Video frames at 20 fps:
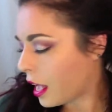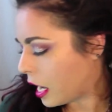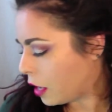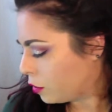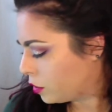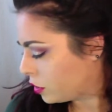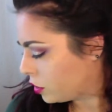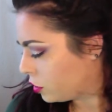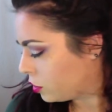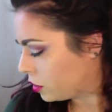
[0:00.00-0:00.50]

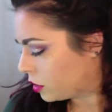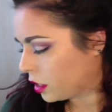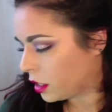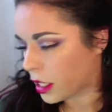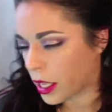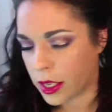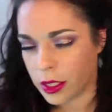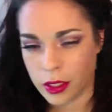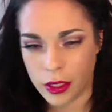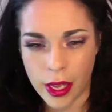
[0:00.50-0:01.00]
was using
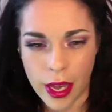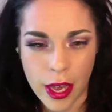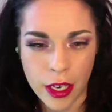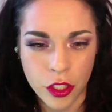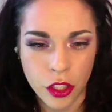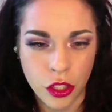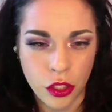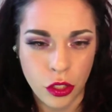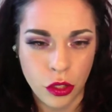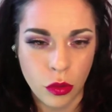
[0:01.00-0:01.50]
that
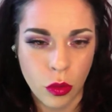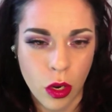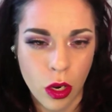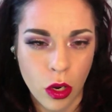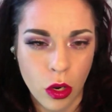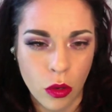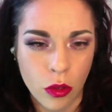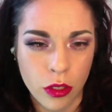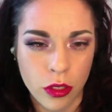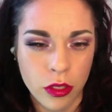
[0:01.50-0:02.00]
Lash
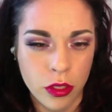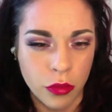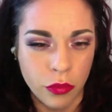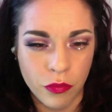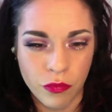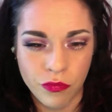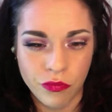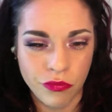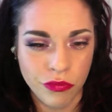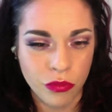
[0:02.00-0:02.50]
Duo. That's the
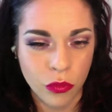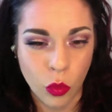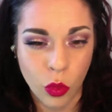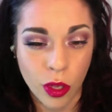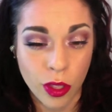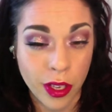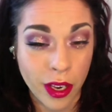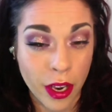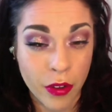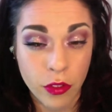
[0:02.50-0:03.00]

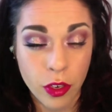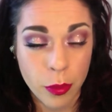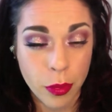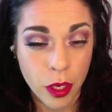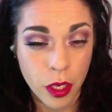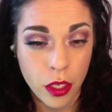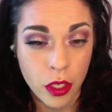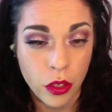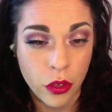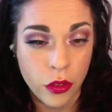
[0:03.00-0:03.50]
one that
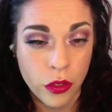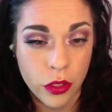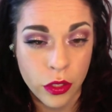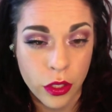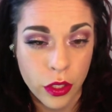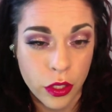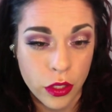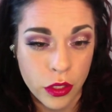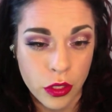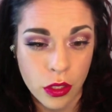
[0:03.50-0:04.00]
everybody
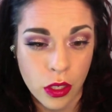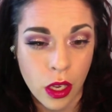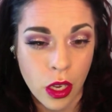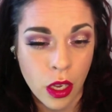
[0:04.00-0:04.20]
uses.